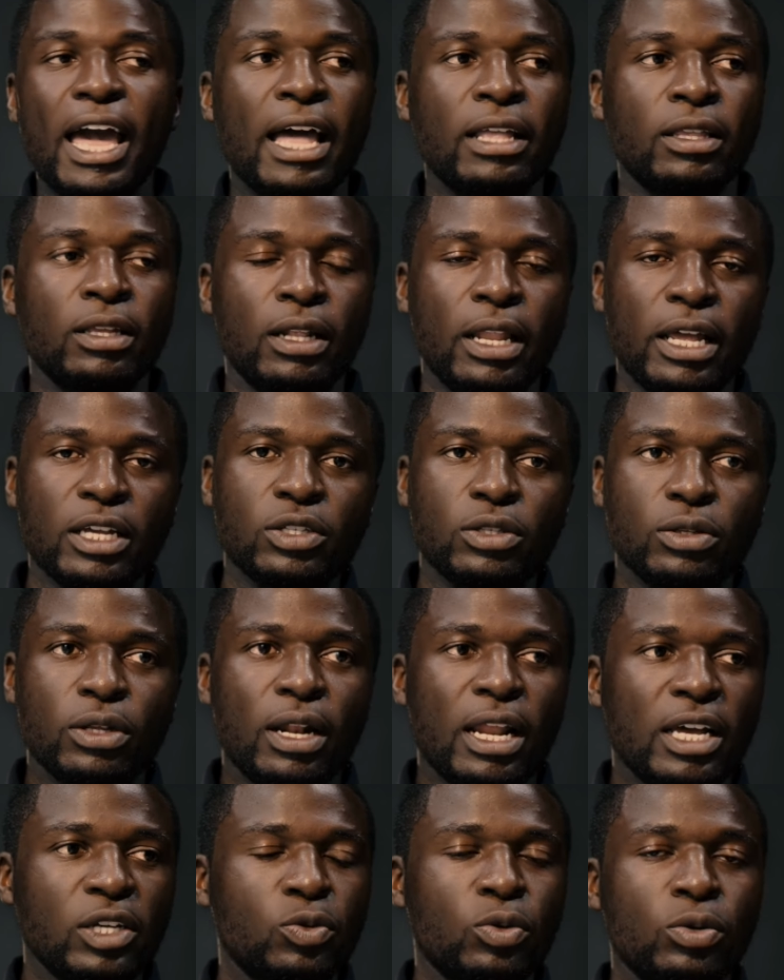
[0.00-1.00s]
And the
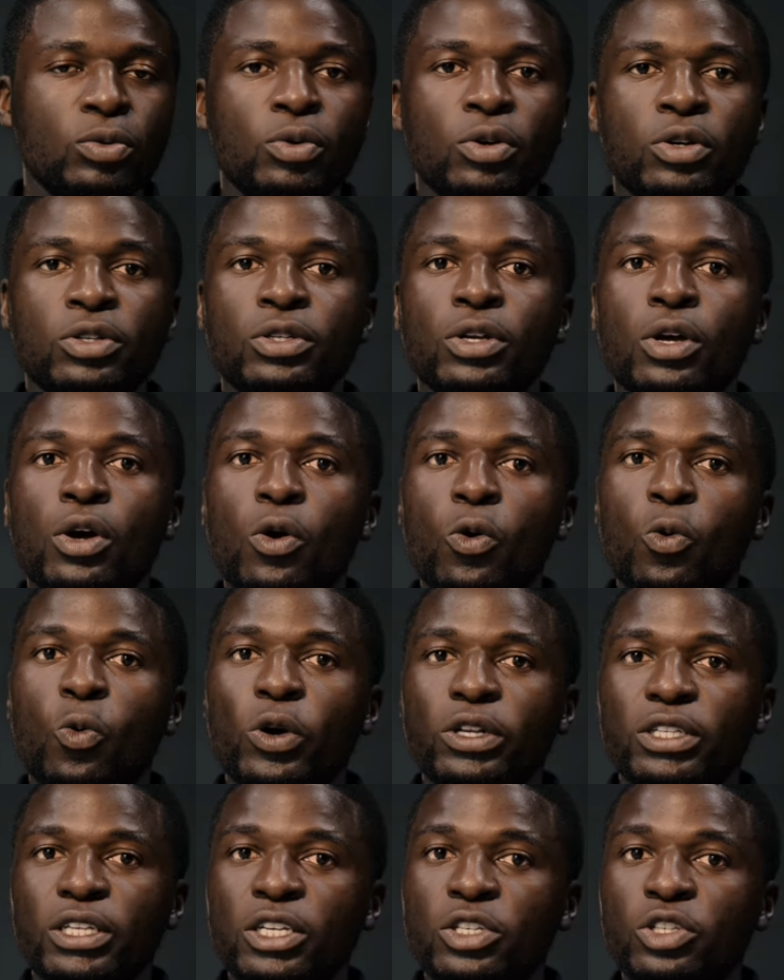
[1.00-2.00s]
last one was,
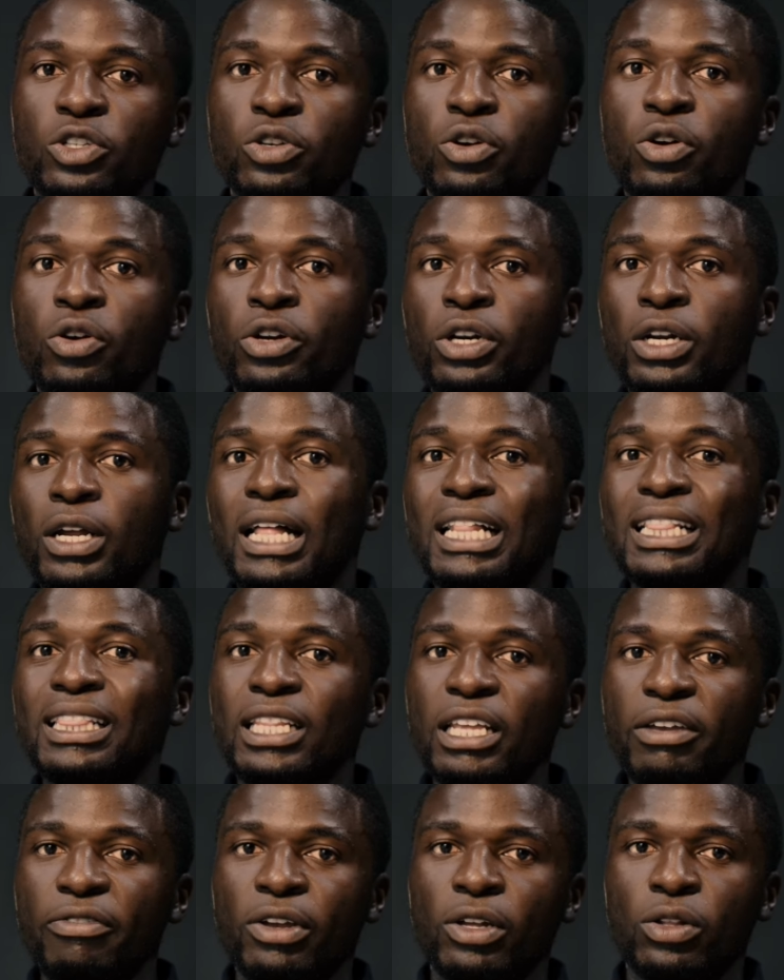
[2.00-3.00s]
what is your
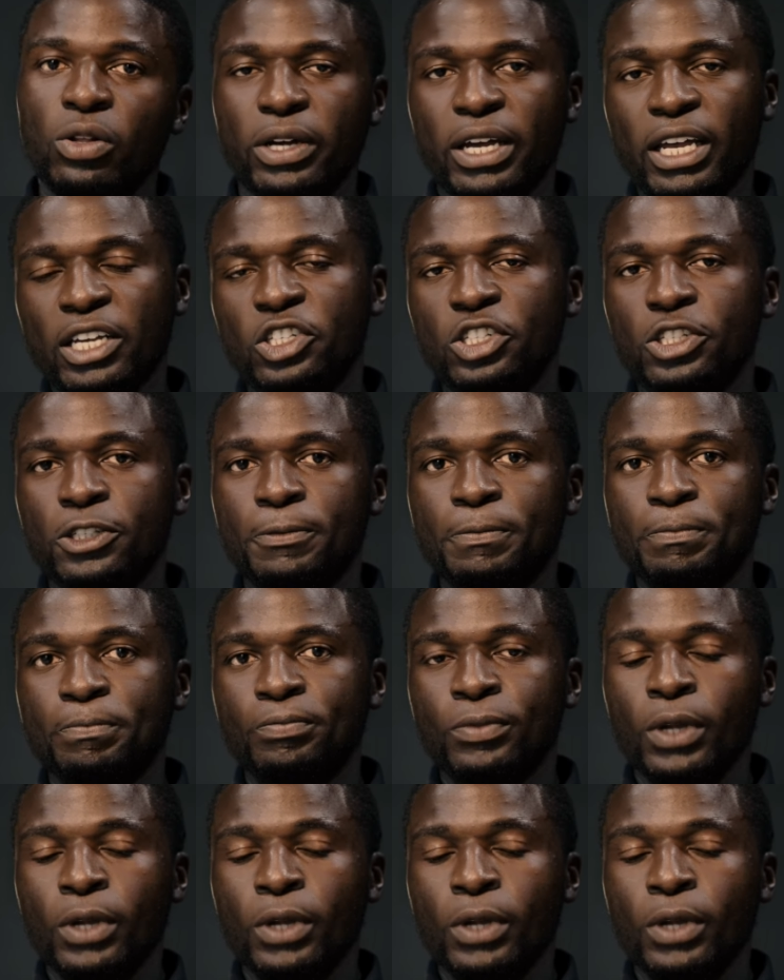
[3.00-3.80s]
living location?